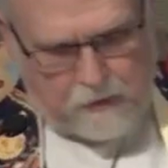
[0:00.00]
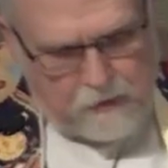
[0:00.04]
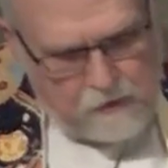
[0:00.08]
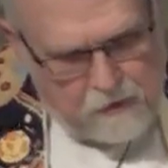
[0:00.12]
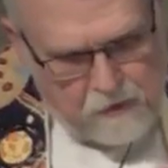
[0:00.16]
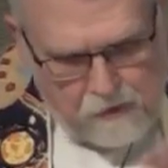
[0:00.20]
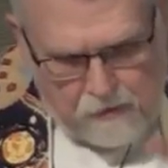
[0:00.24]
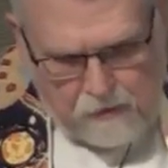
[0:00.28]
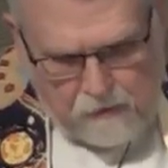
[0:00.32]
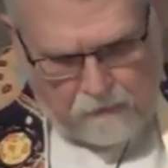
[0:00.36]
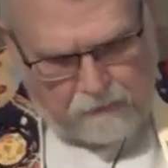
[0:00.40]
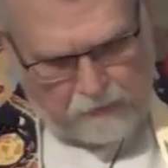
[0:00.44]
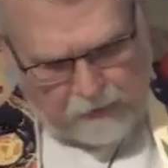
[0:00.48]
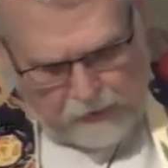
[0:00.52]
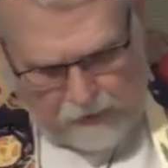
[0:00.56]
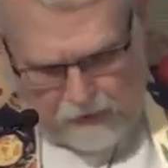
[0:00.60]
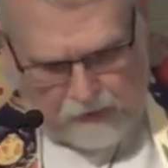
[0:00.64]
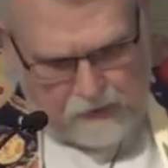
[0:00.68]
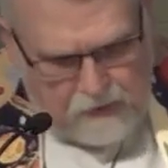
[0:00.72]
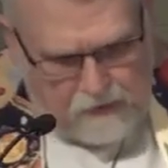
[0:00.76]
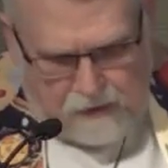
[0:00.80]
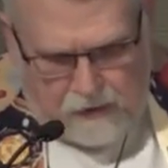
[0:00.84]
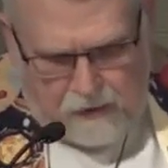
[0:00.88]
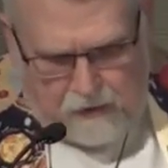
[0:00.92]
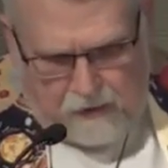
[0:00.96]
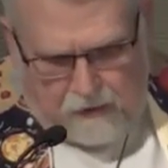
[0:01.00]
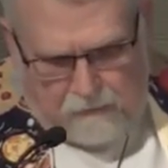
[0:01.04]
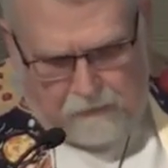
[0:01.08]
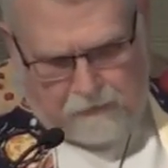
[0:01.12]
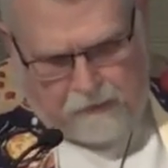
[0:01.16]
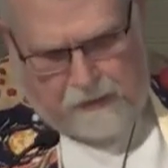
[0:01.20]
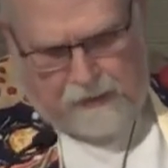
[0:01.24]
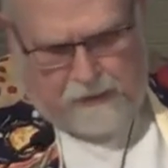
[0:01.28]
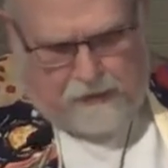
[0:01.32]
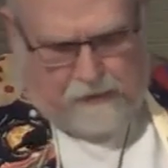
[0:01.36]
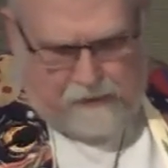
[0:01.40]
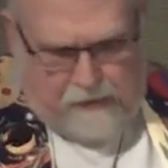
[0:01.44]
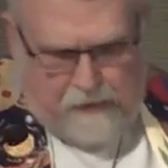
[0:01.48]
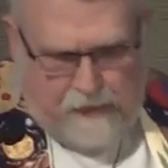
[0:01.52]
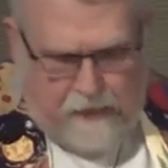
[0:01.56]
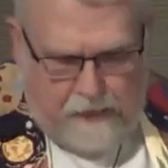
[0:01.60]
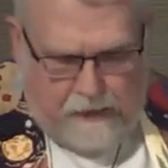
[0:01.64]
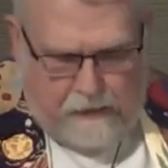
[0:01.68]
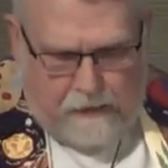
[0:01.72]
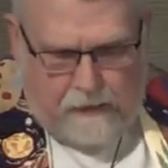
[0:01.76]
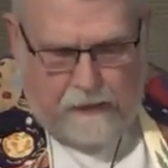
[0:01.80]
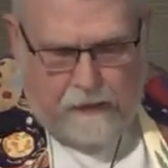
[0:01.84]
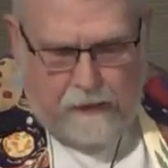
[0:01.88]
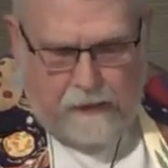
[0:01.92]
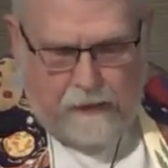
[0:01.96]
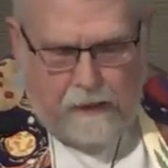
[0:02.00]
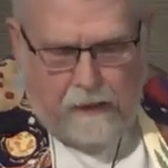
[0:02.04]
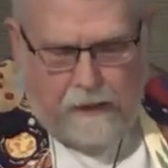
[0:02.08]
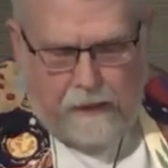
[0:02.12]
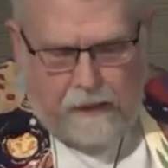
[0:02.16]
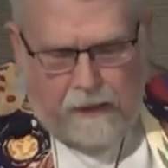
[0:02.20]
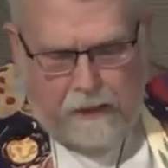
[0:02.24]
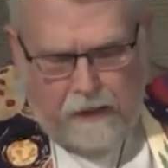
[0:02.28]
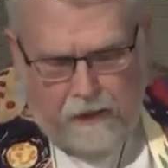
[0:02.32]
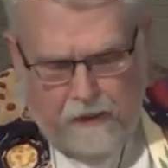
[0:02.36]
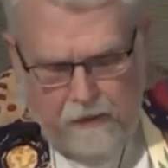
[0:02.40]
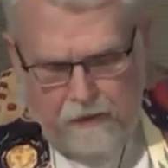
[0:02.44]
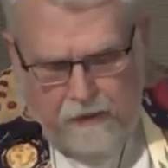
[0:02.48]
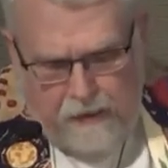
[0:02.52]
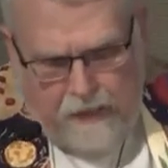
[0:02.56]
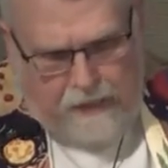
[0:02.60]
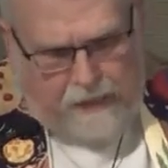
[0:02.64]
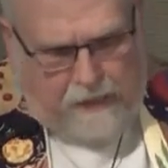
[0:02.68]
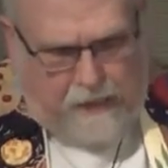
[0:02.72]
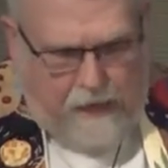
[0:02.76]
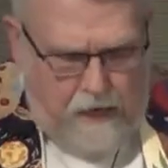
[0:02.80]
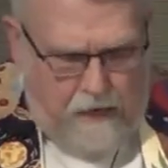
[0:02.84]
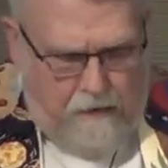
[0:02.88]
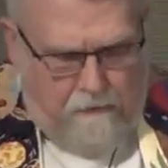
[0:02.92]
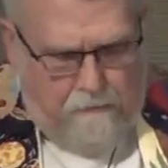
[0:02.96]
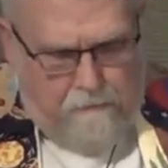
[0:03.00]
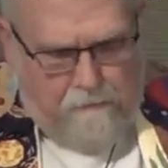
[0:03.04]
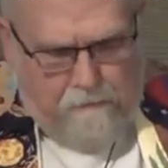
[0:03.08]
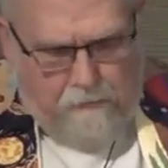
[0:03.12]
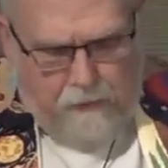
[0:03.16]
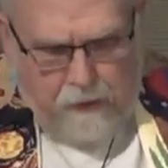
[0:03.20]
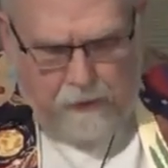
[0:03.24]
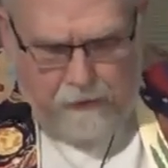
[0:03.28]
This is a very significant thing. Here they come.